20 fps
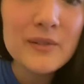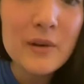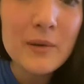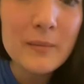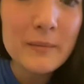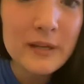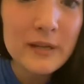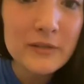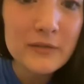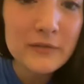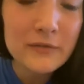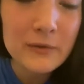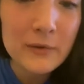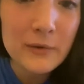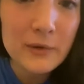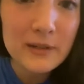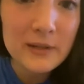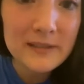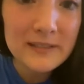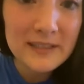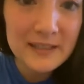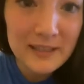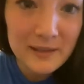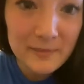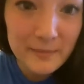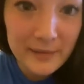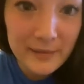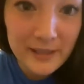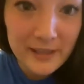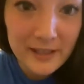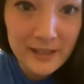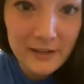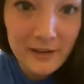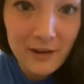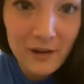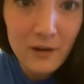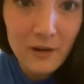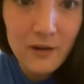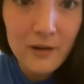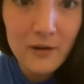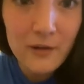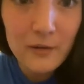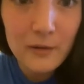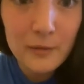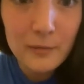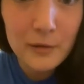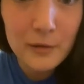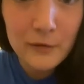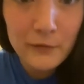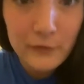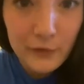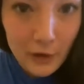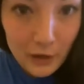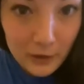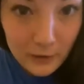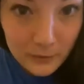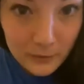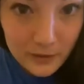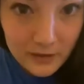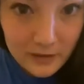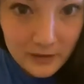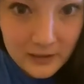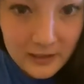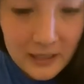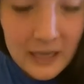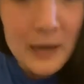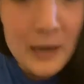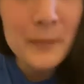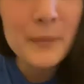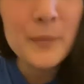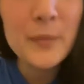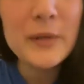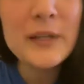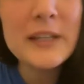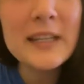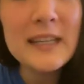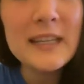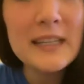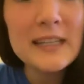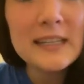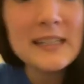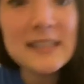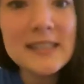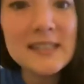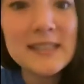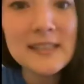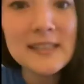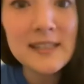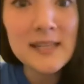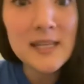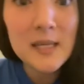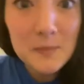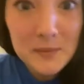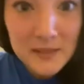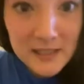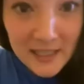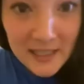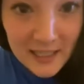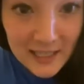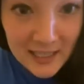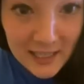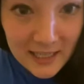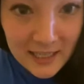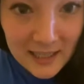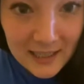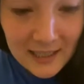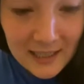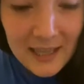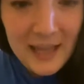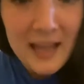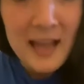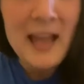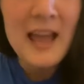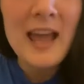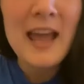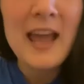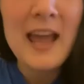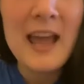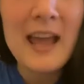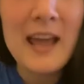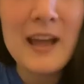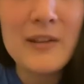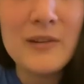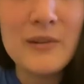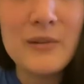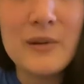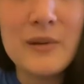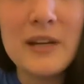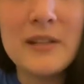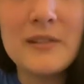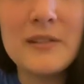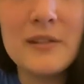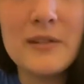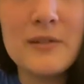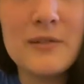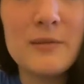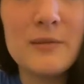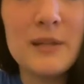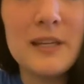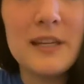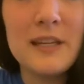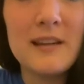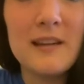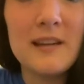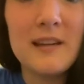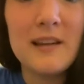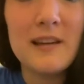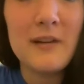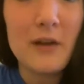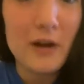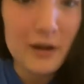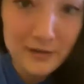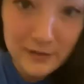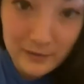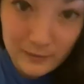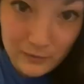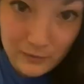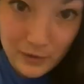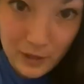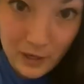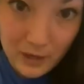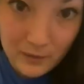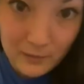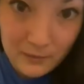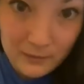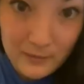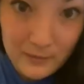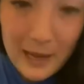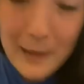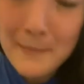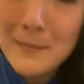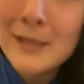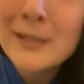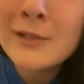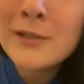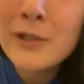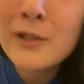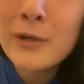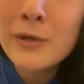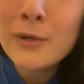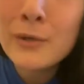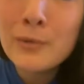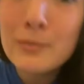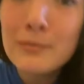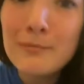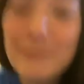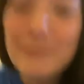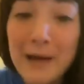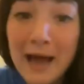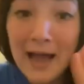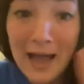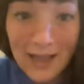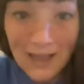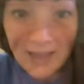much for sending me all the beautiful artwork. Please keep sending it. And you guys are doing an awesome job. I miss you. Bye.